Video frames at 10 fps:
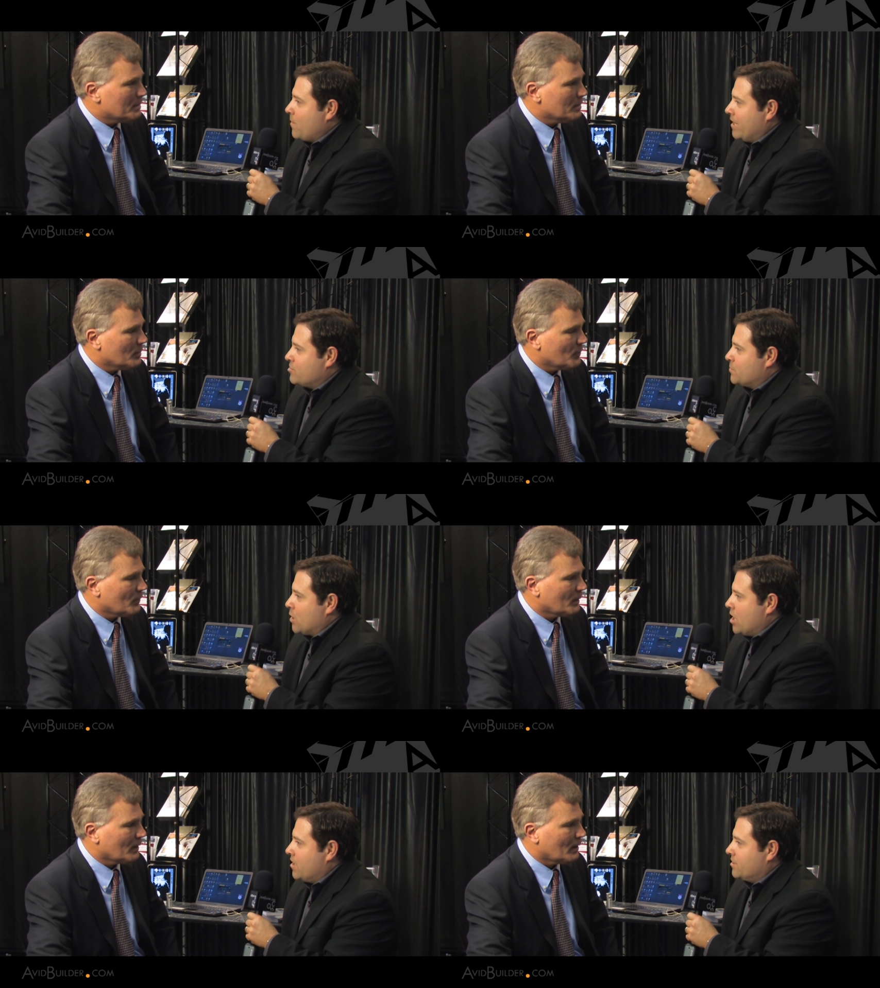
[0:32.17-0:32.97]
Speaker 1: about your
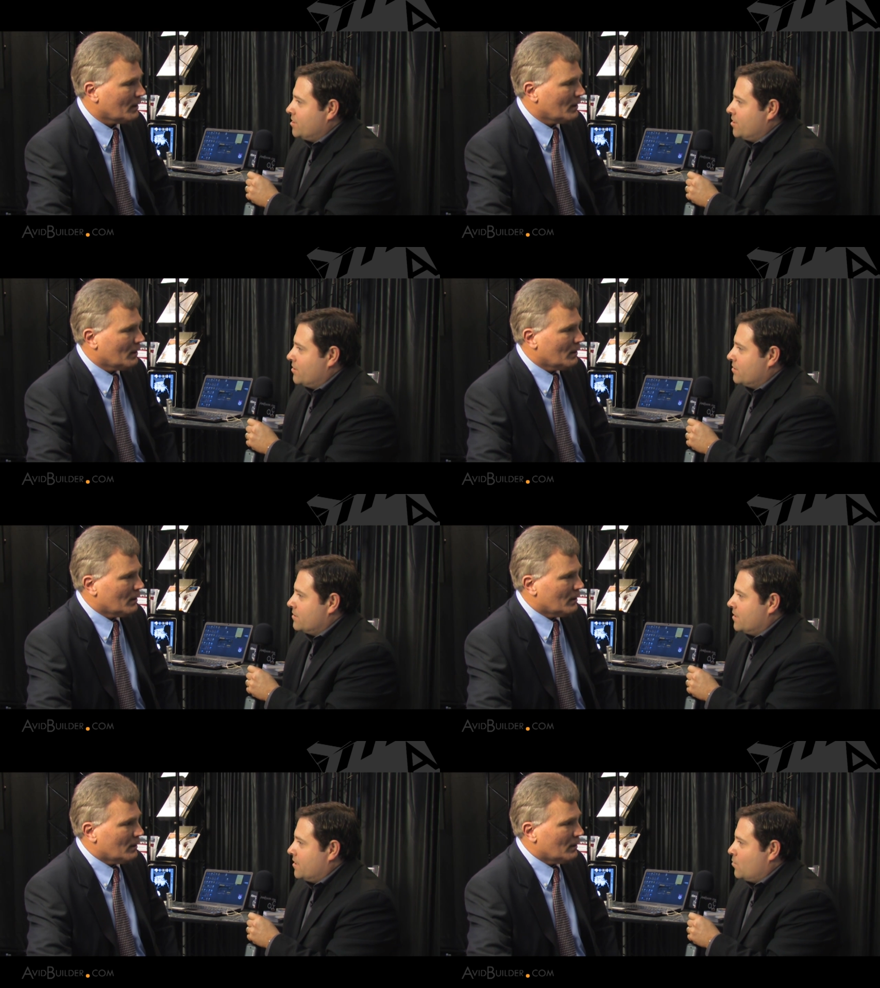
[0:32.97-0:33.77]
product here
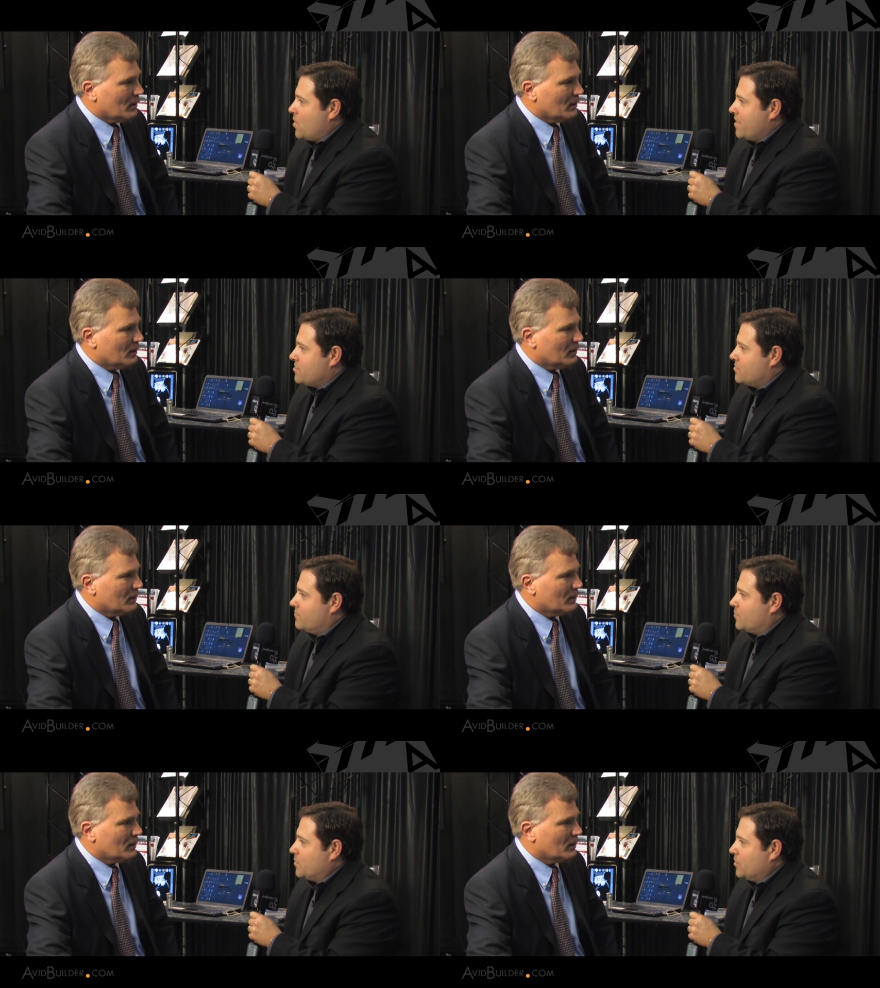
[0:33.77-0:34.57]
and why it's
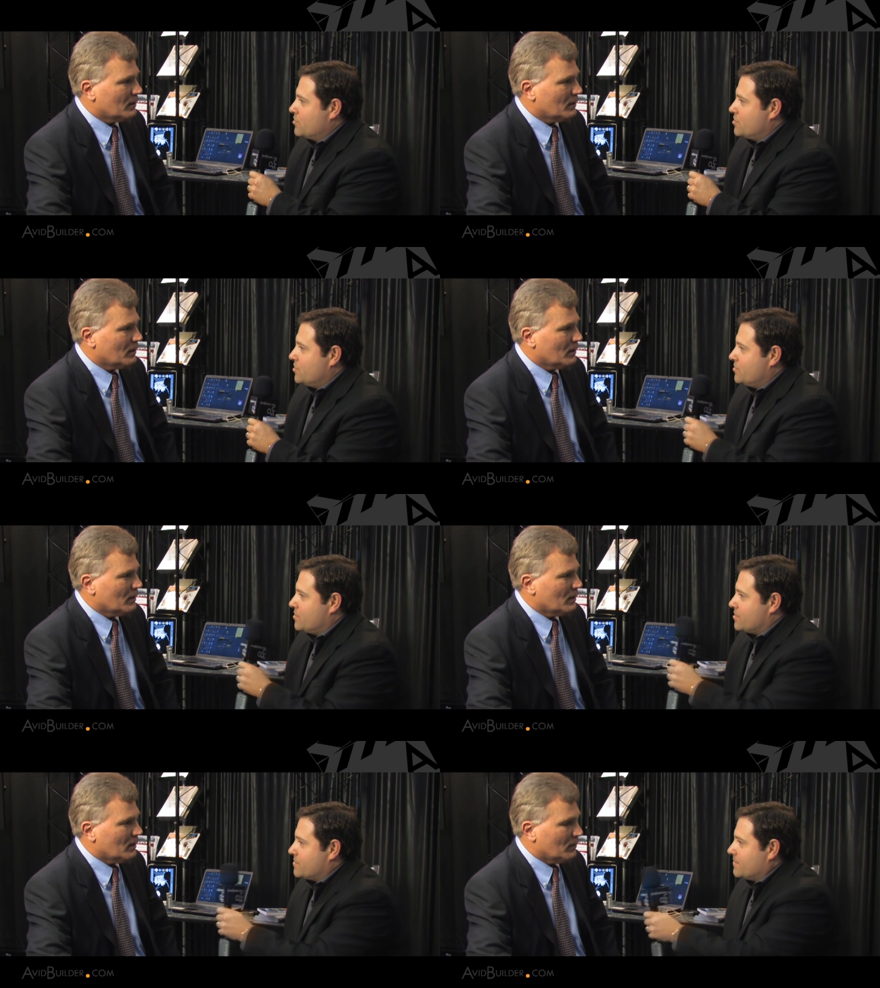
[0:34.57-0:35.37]
good for builders to use
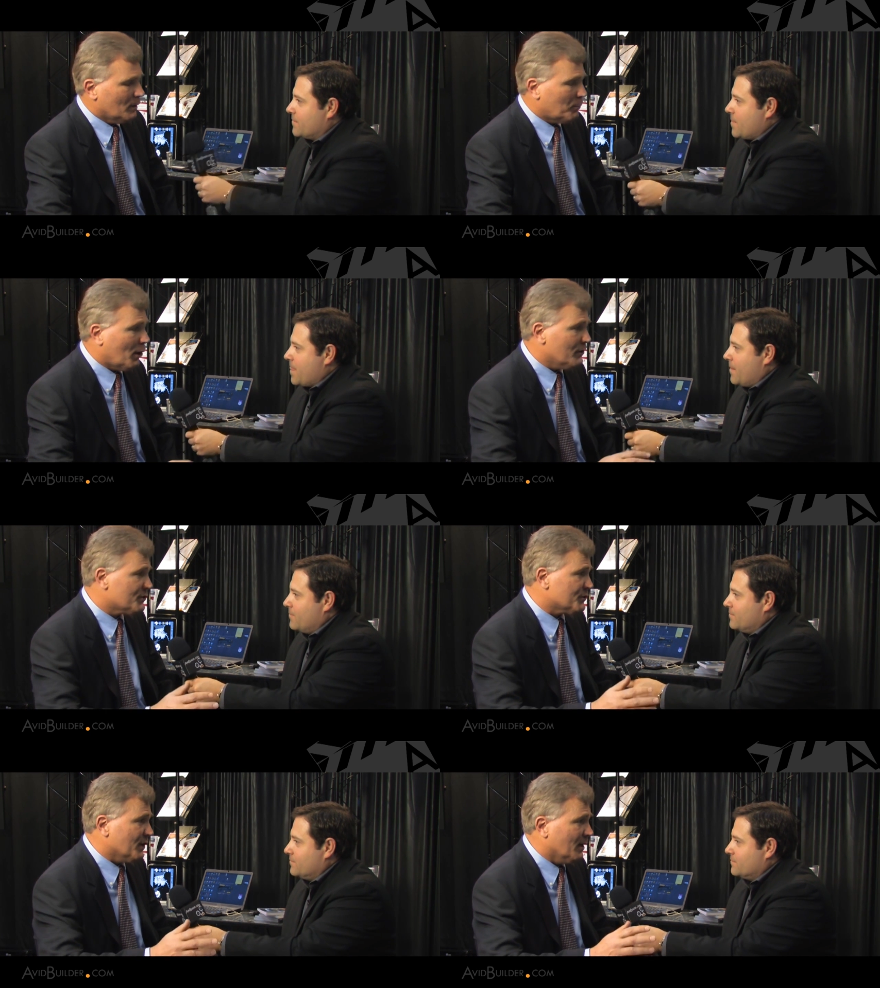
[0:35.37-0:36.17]
this.
Speaker 2: Well, Paul,
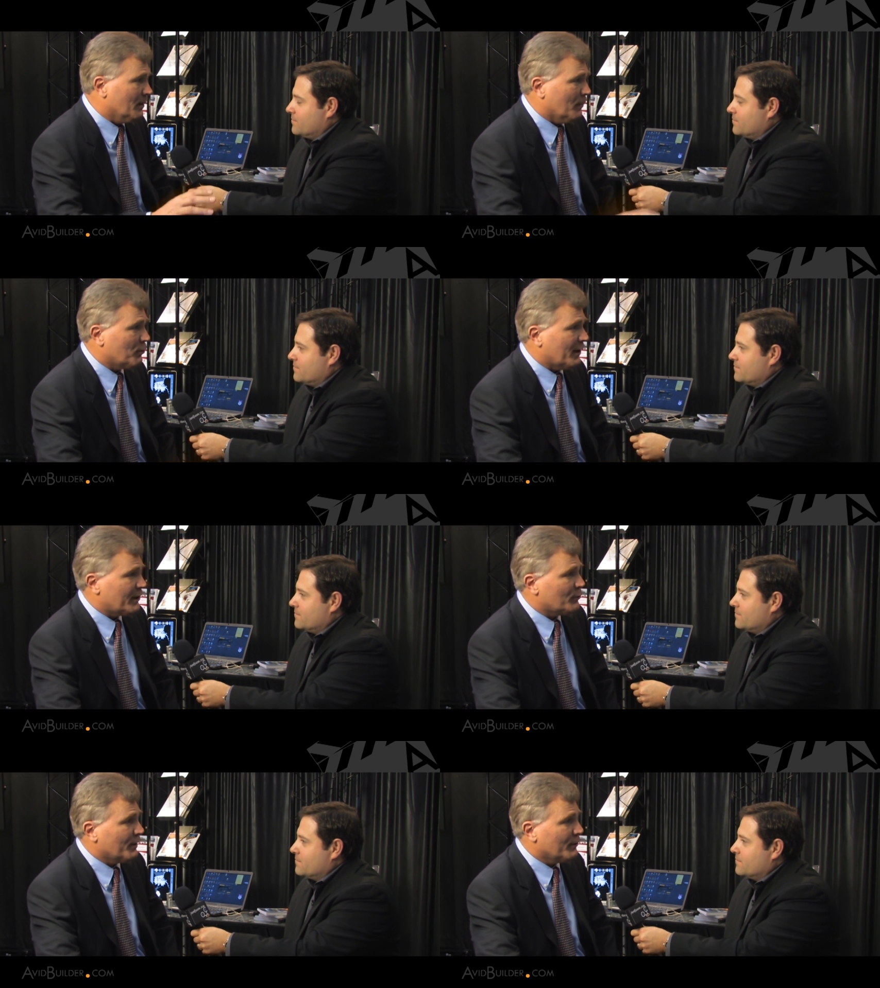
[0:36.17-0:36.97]
this is a
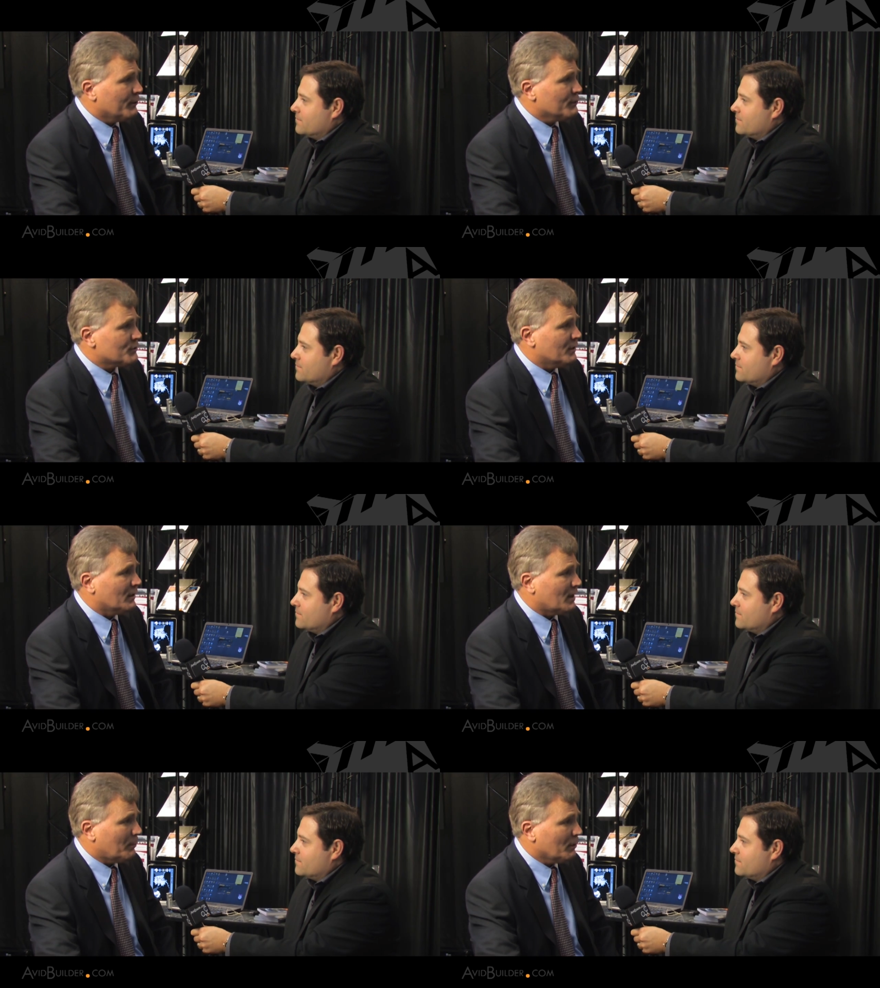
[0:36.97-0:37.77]
product we introduced
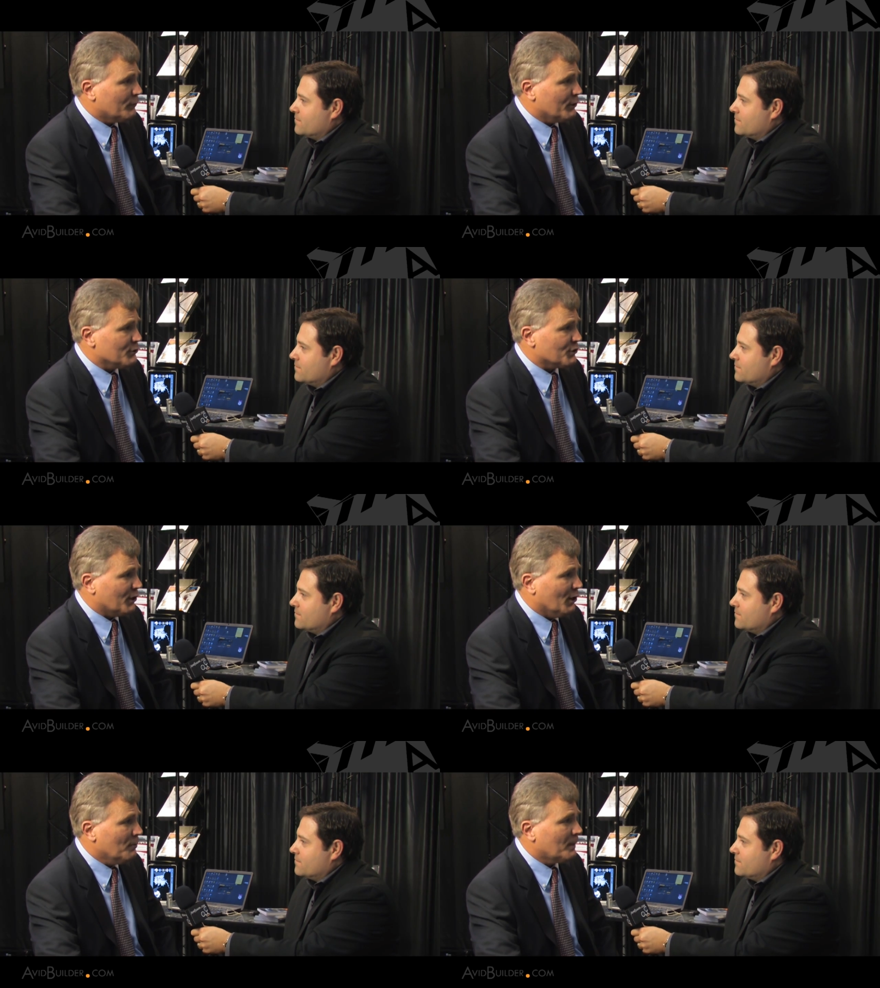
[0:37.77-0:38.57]
a couple of years
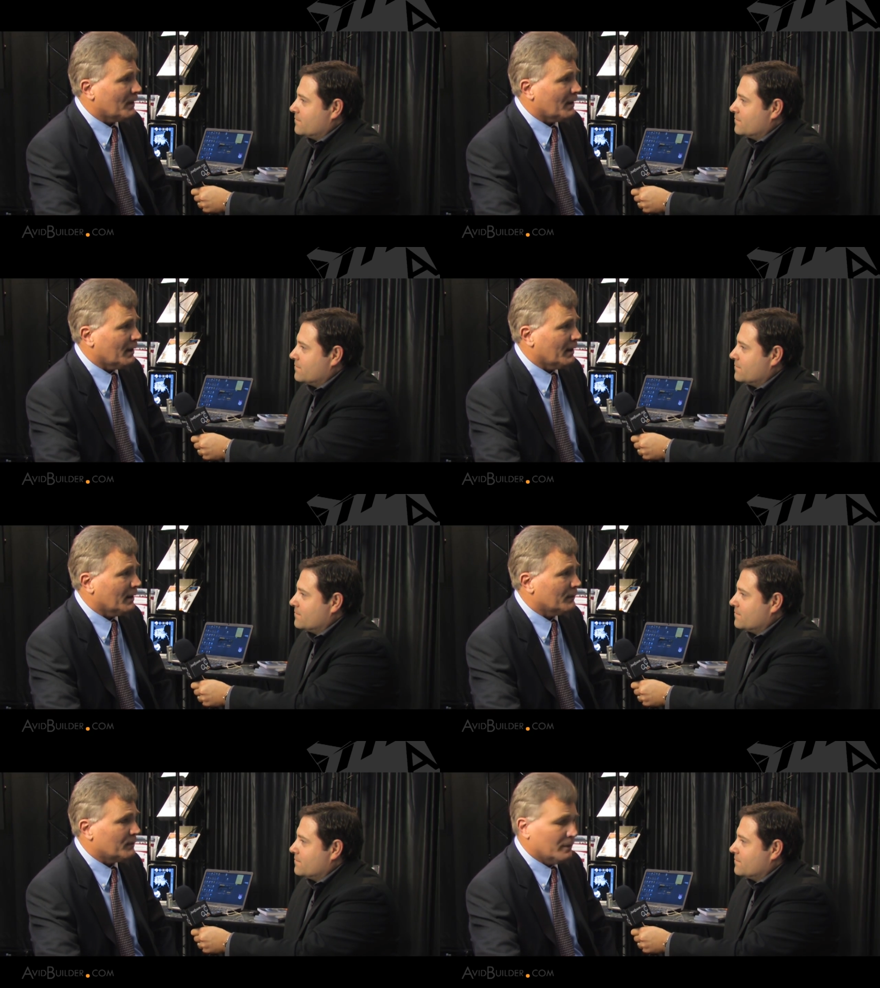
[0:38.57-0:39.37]
ago,
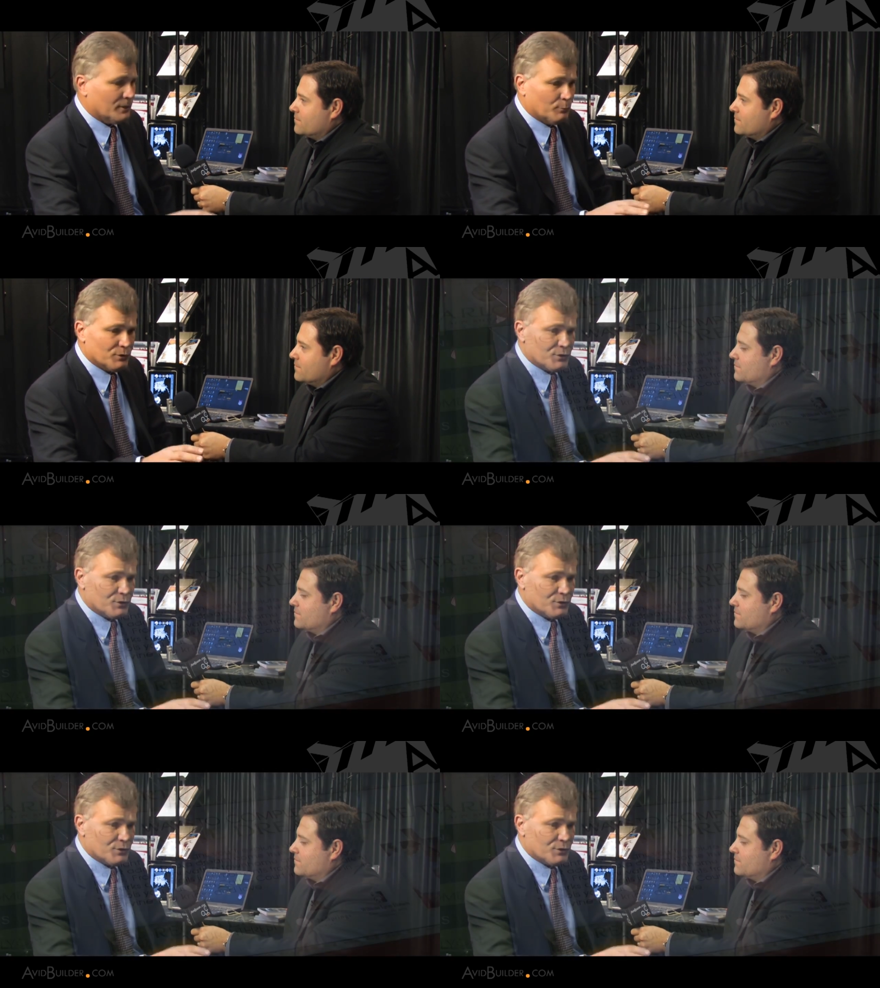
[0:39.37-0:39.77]
and it was